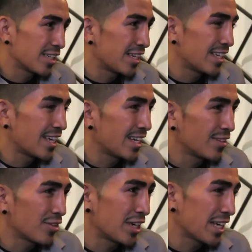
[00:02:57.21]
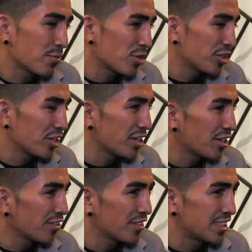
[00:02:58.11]
and then what I get more annoying
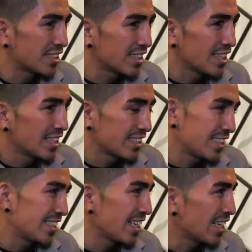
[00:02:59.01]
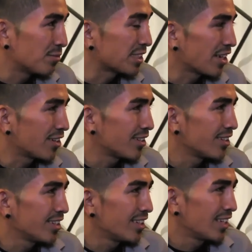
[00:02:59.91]
enough is the saying I'm scared.
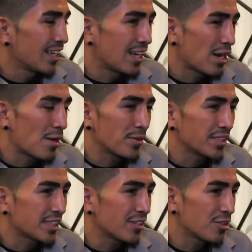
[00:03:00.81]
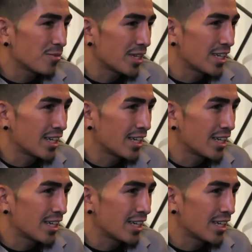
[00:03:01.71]
Uh, I'm not scared of nobody.